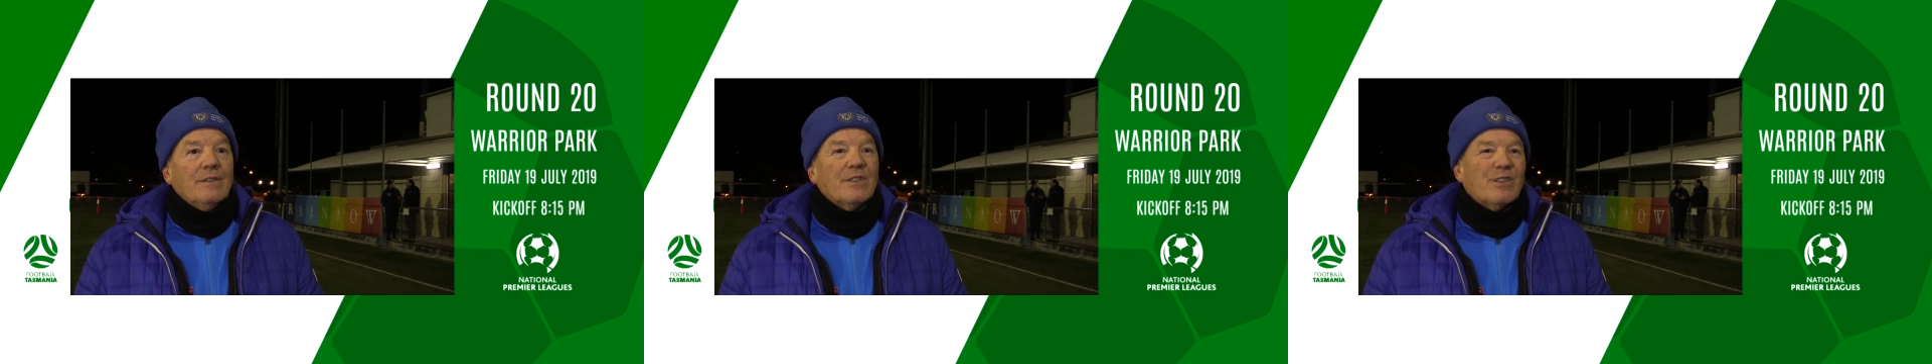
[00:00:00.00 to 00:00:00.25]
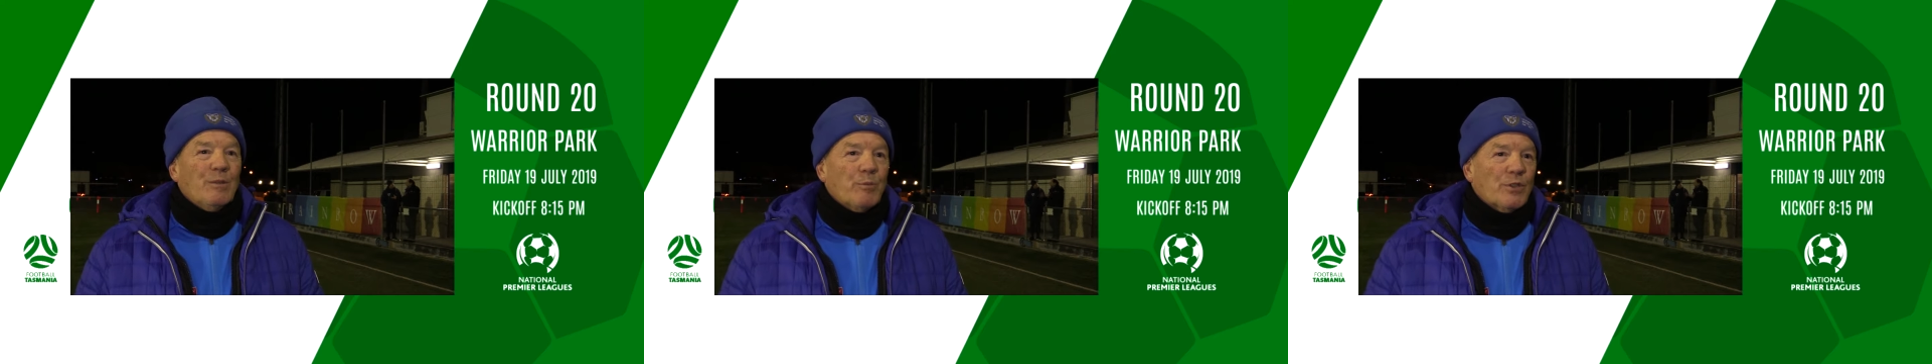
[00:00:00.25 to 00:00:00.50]

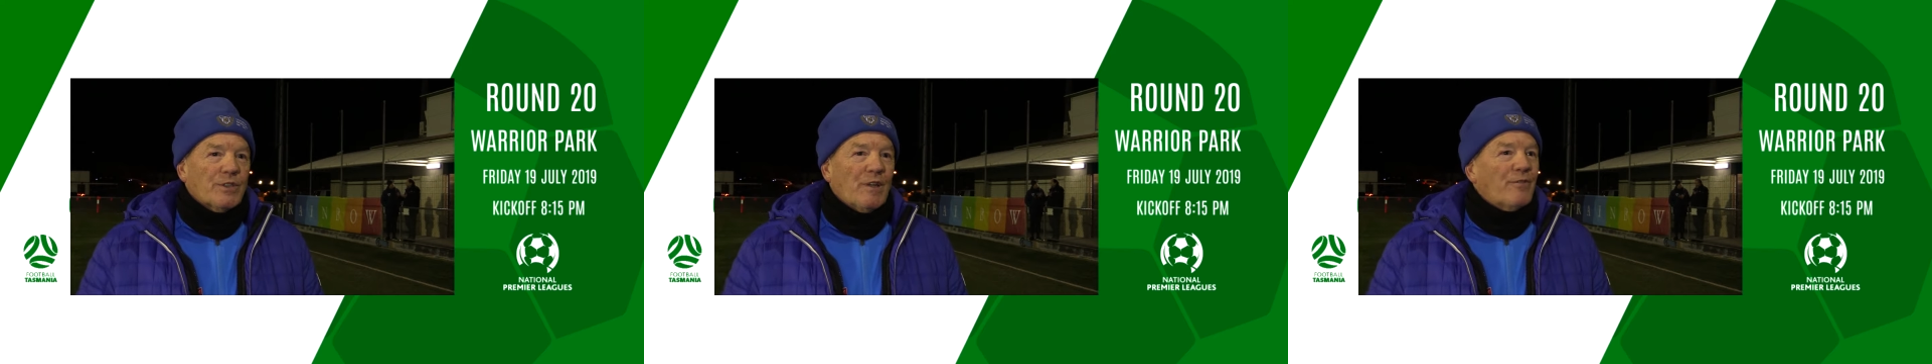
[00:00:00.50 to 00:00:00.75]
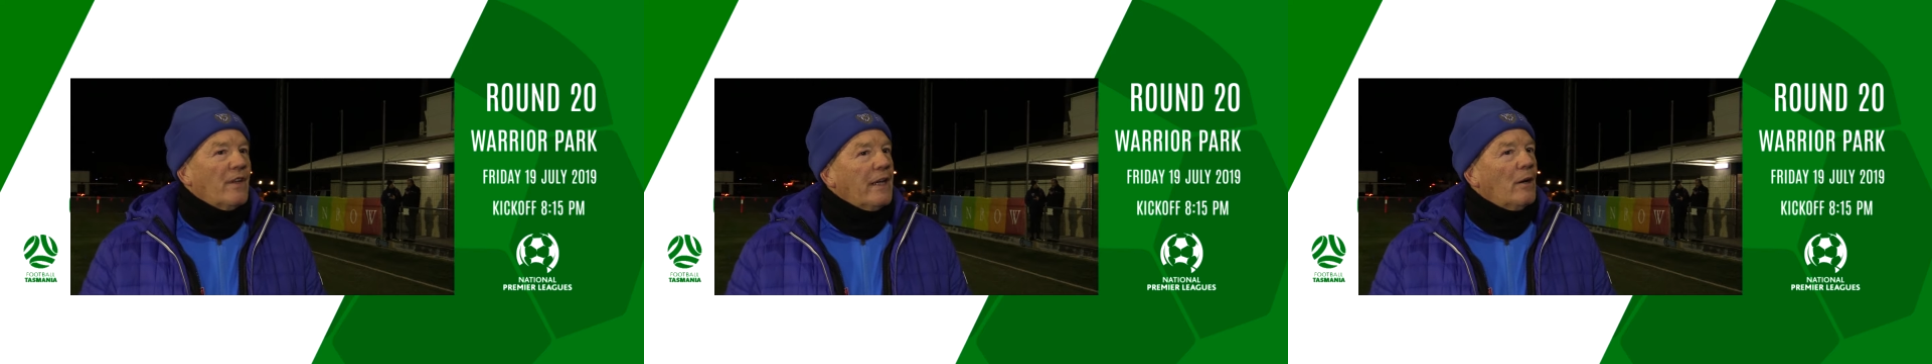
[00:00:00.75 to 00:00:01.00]
simple
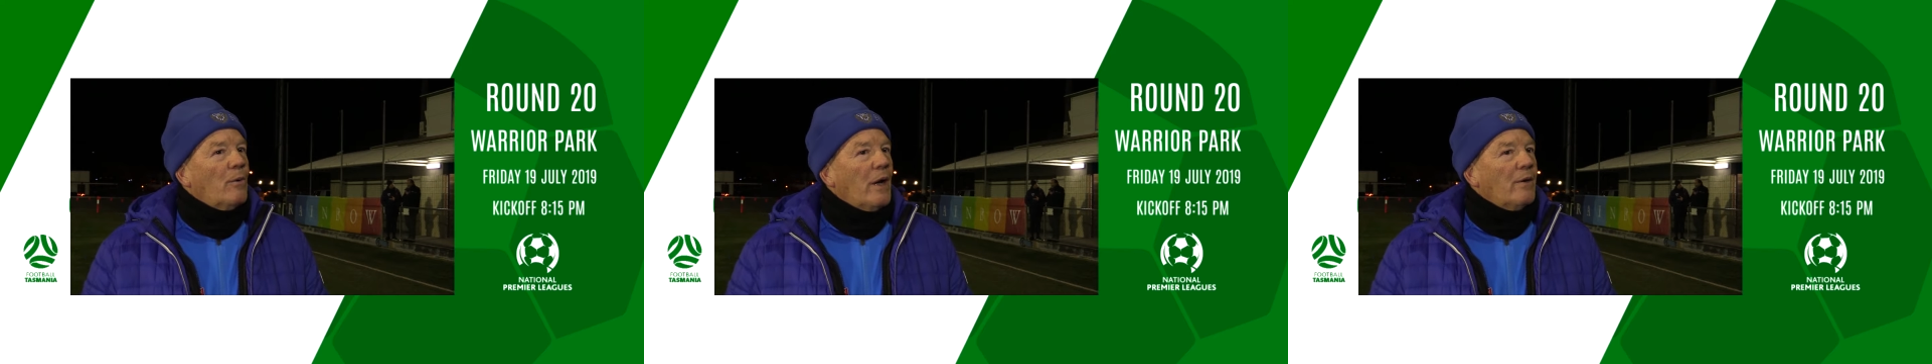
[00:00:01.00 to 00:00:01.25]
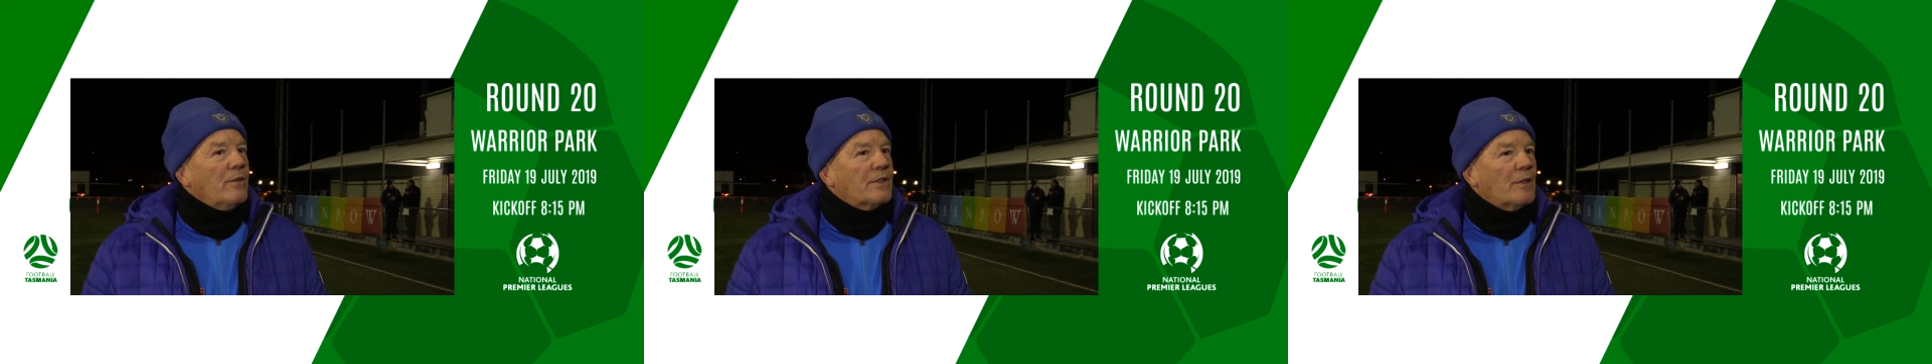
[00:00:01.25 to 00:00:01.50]
stuff they get
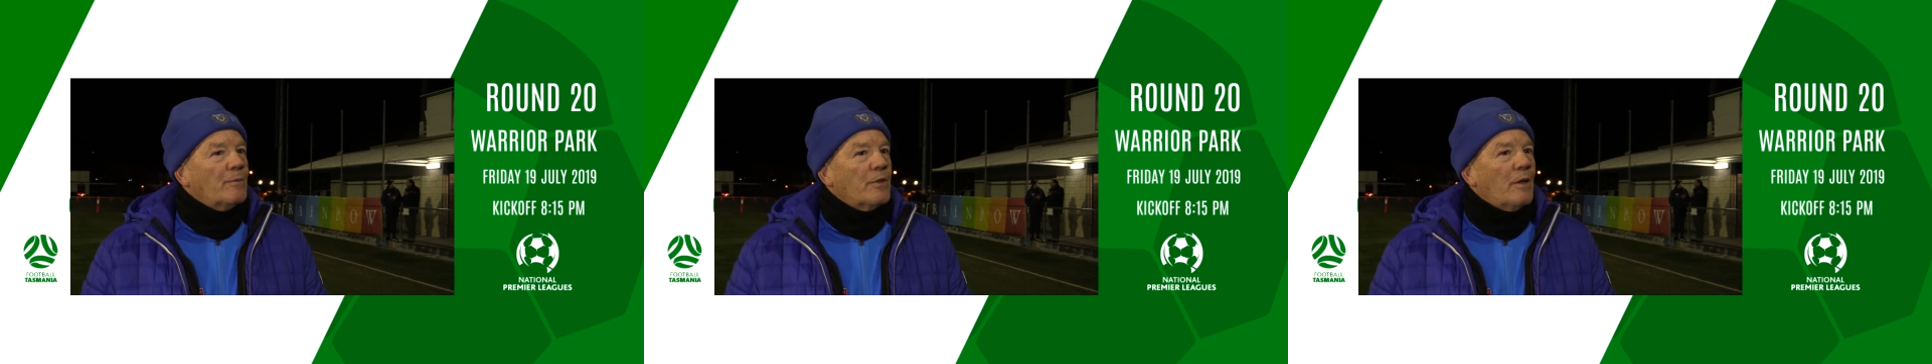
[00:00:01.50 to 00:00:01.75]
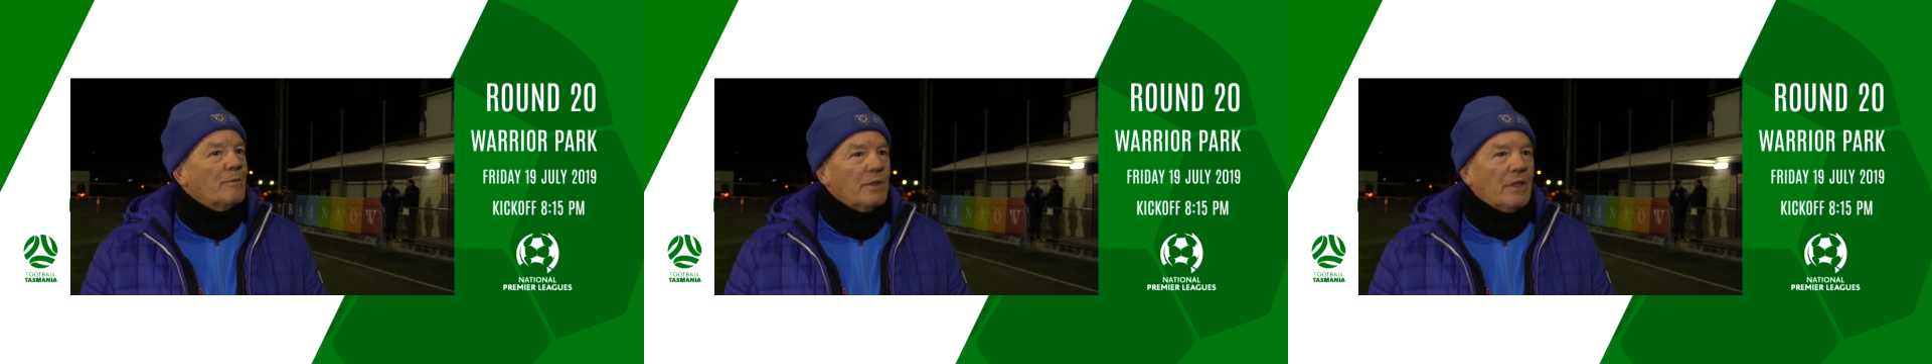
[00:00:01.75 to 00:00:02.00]
away with
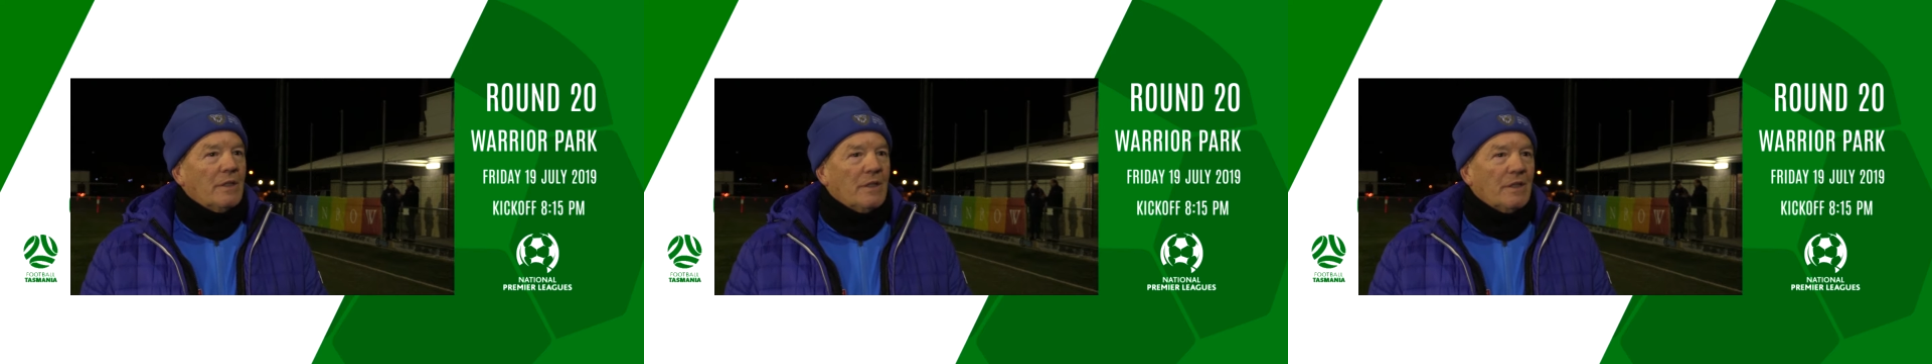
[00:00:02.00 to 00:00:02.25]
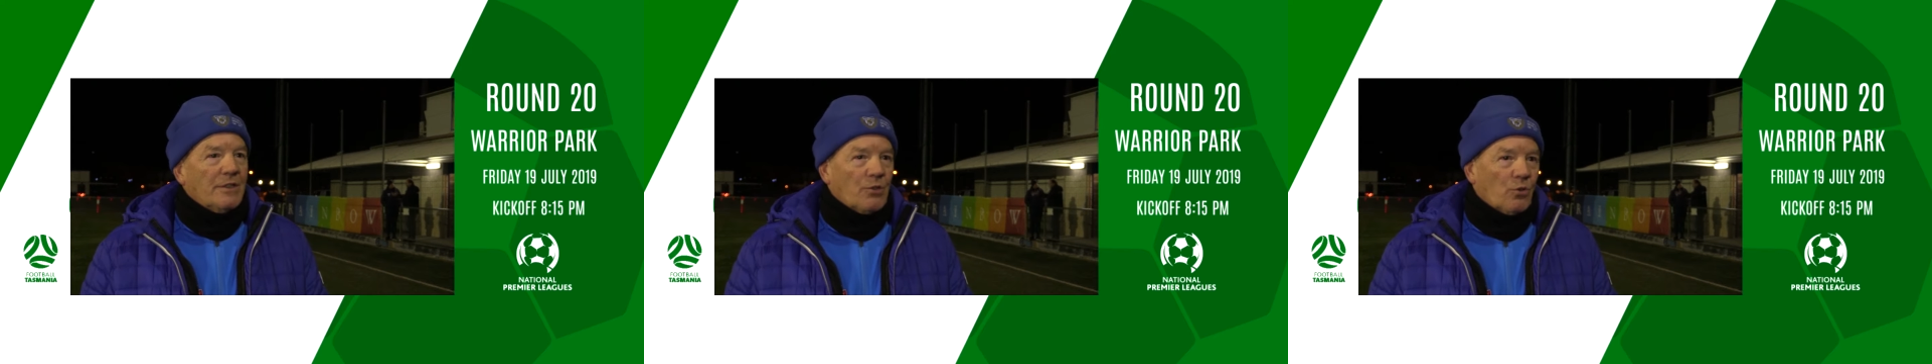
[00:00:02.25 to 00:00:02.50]
sometimes, with that,
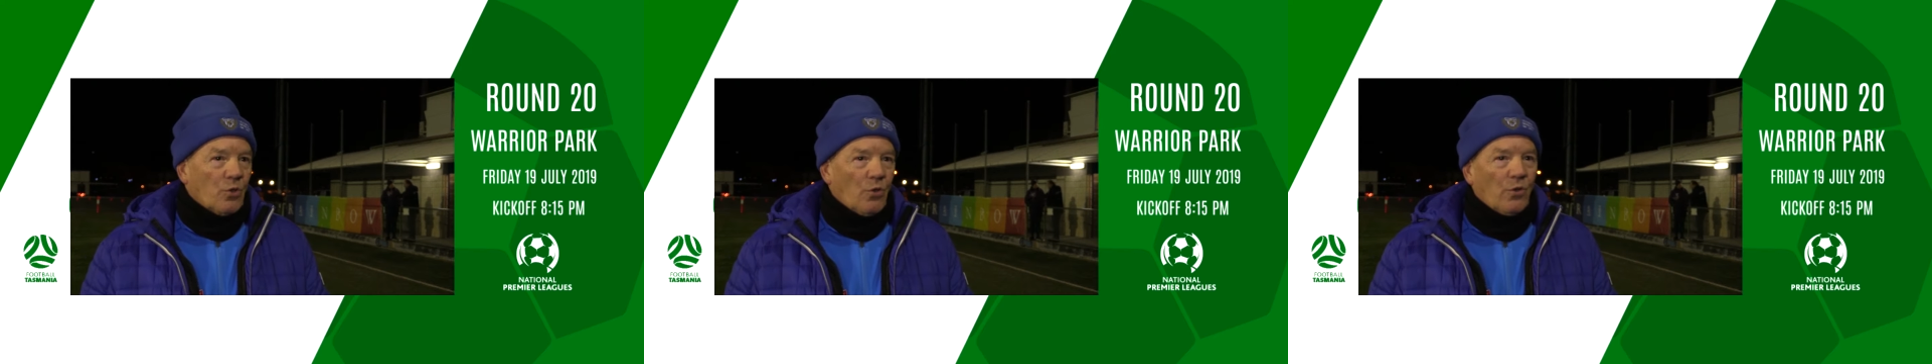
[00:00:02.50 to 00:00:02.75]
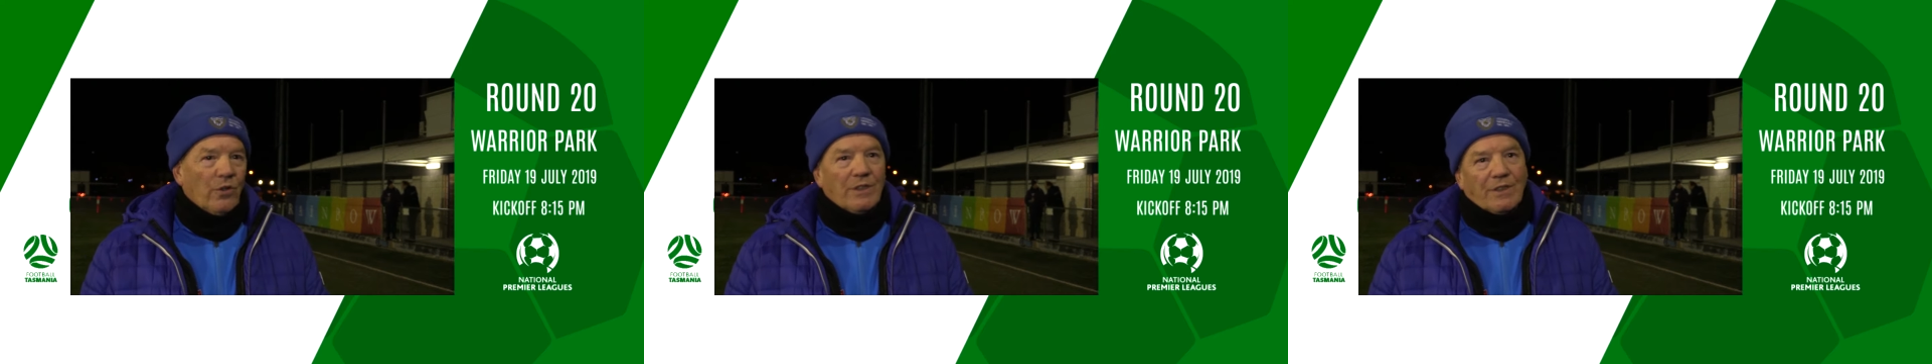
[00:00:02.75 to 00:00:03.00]
like short
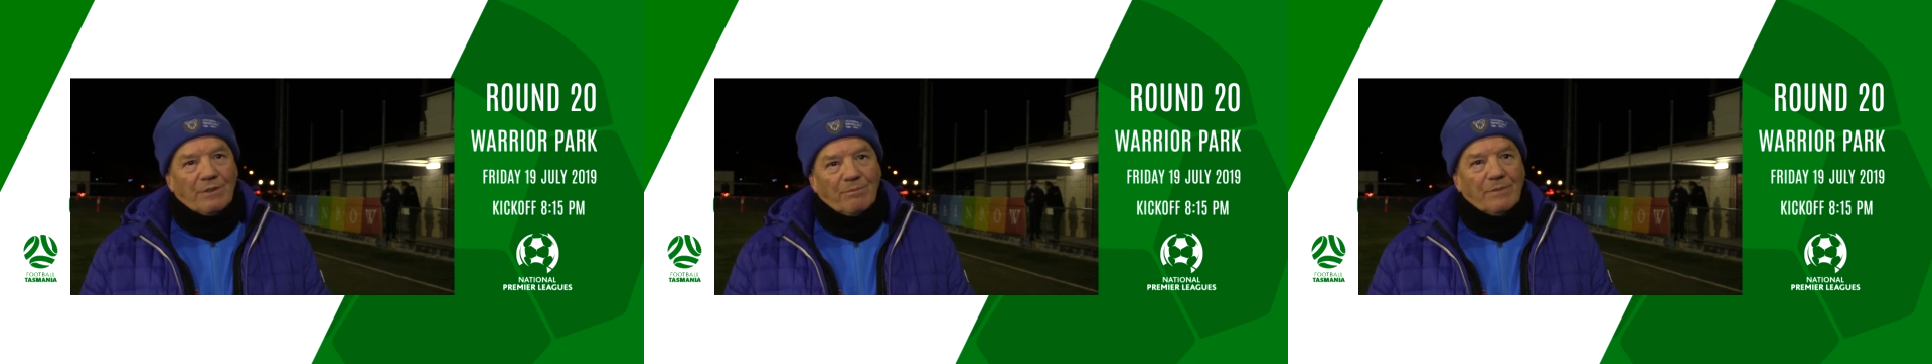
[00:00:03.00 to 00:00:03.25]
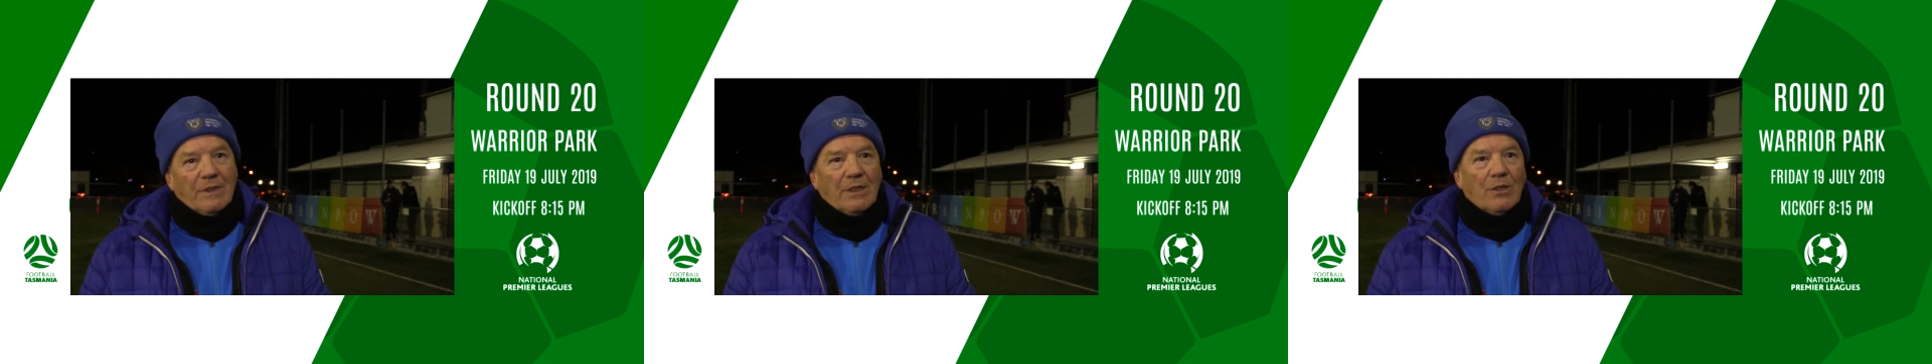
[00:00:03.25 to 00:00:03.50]
corners and